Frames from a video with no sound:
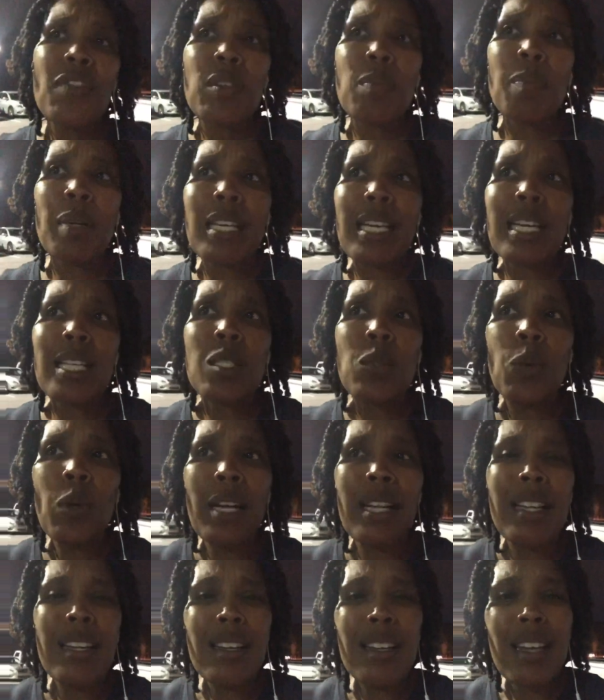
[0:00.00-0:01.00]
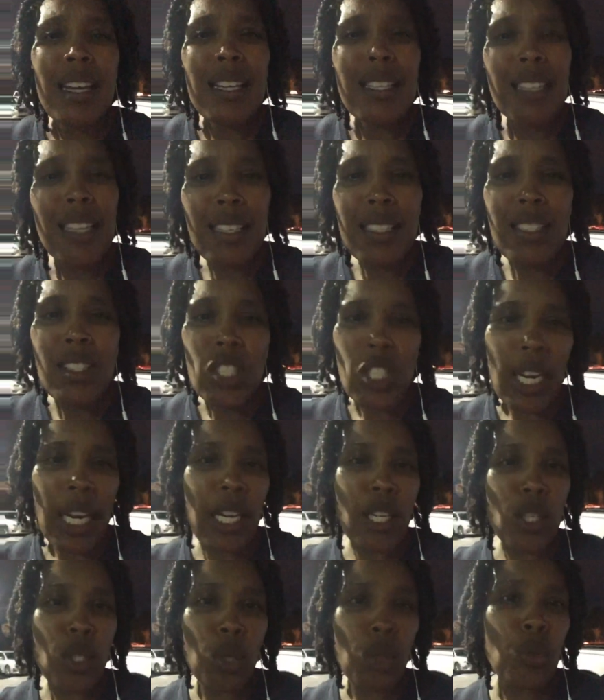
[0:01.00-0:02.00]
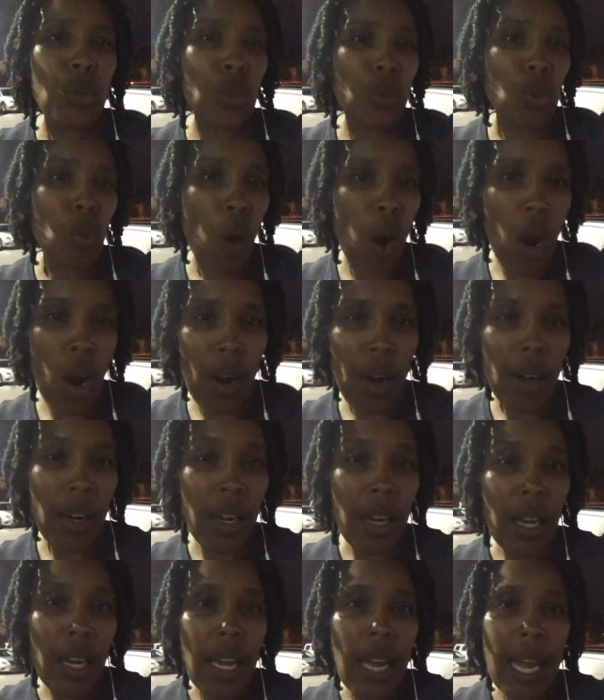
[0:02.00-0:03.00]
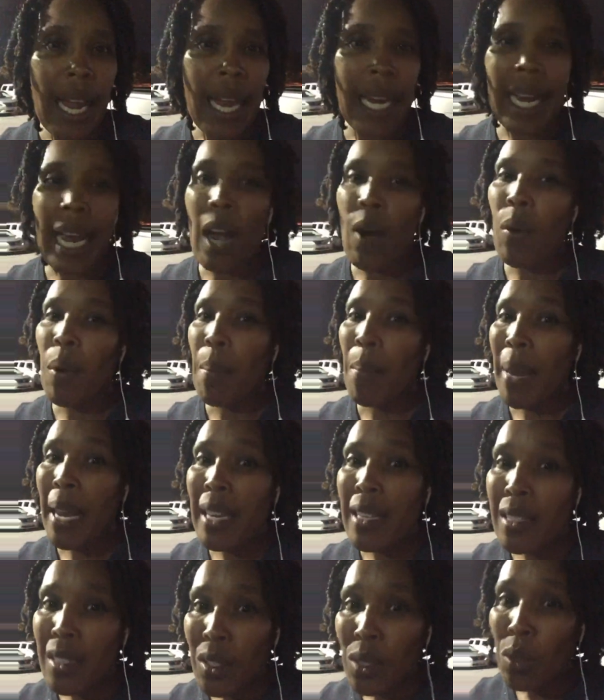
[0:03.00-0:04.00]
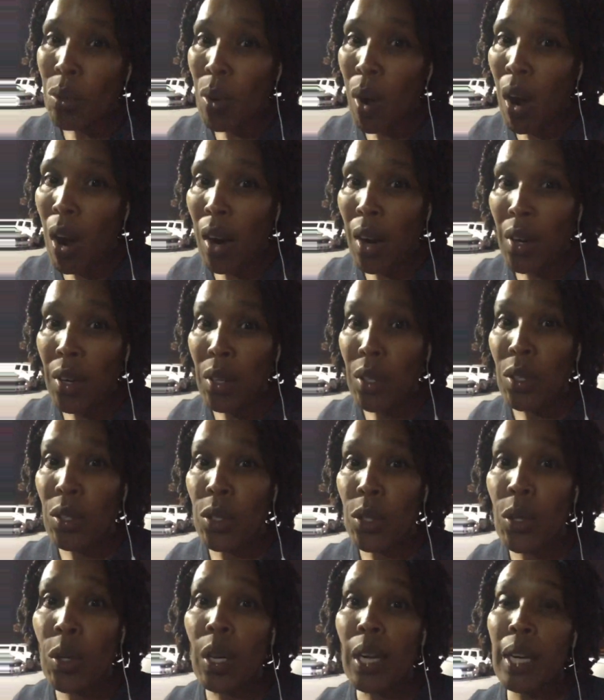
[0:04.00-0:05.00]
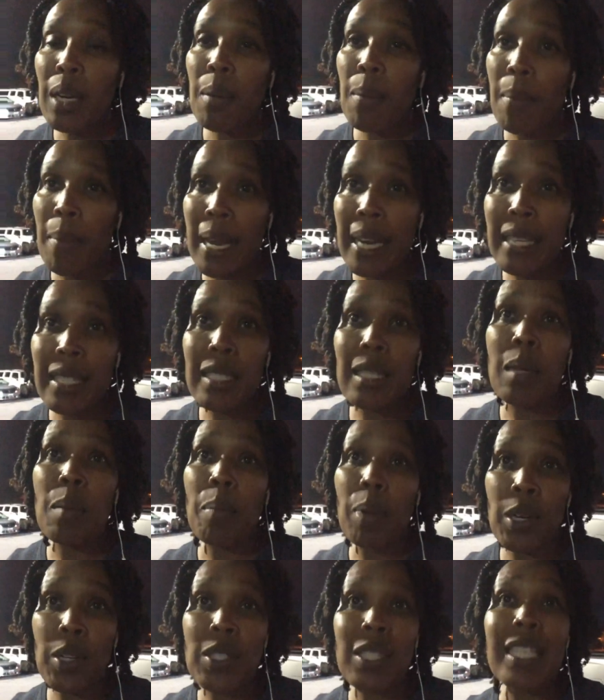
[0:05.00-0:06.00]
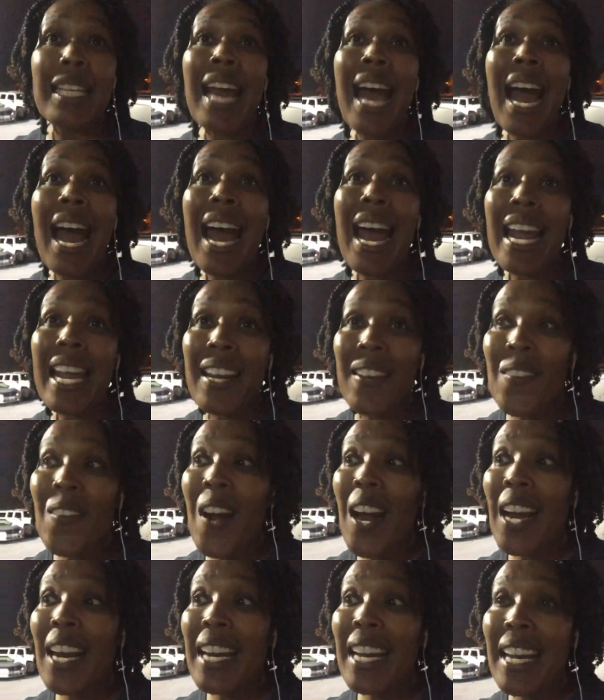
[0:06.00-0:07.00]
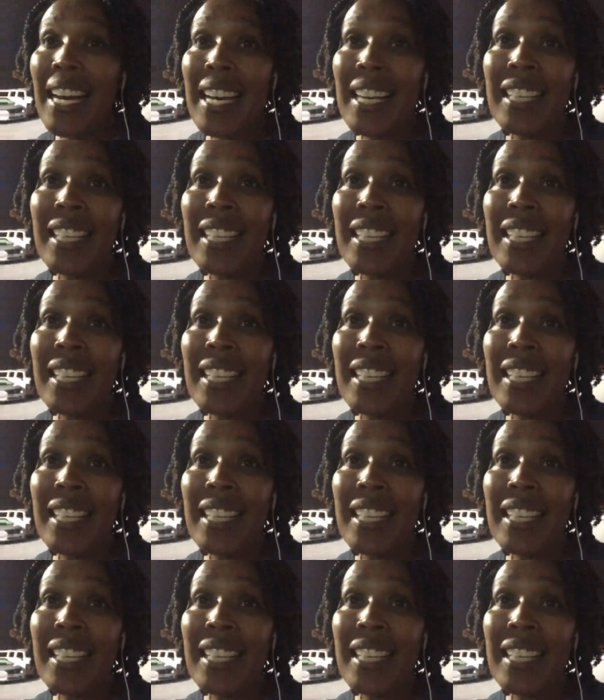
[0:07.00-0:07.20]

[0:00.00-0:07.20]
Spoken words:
But guess what? It doesn't change who you are and how amazing you are. You're an amazing person. Hi, how are ya?